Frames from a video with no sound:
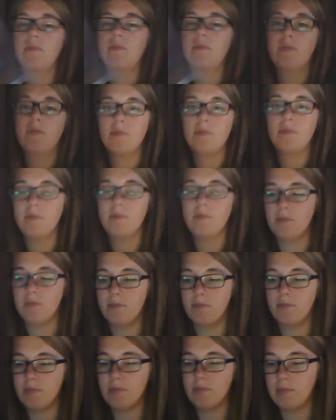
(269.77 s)

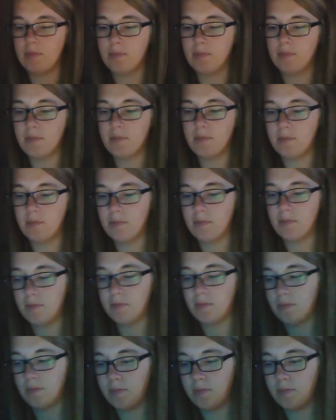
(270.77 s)
[no speech]